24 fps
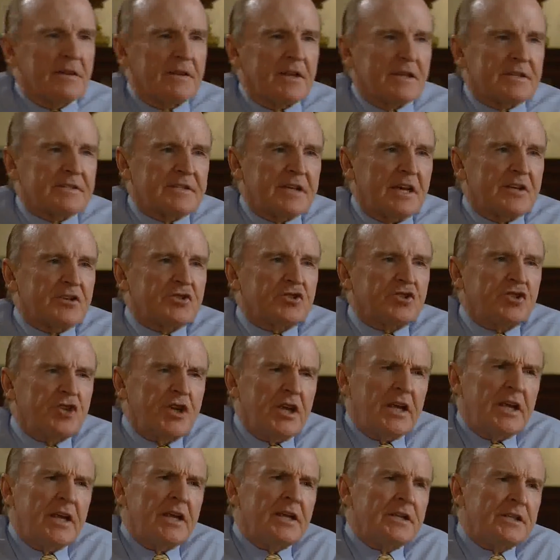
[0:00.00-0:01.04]
that says
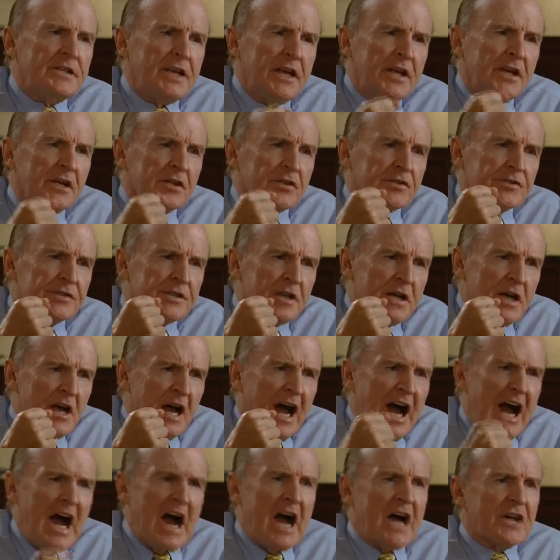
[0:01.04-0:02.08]
GE deals
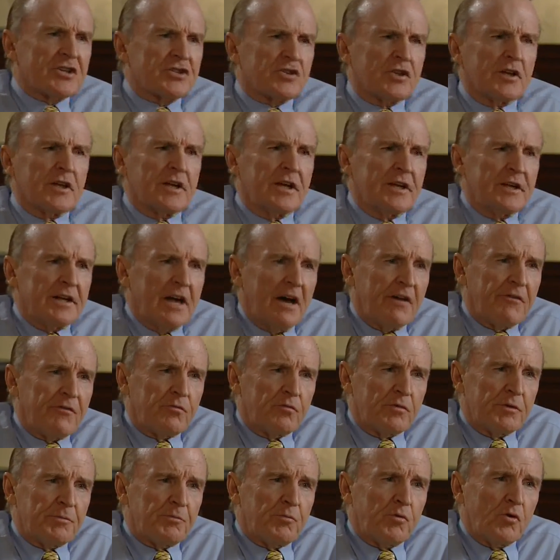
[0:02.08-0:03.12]
harshly
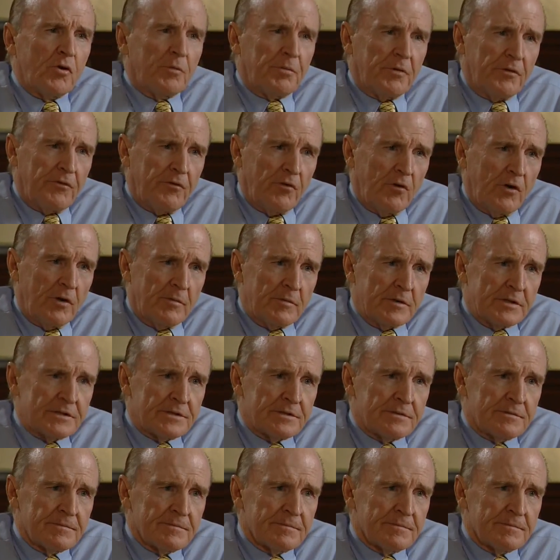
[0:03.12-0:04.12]
enough with poor performers.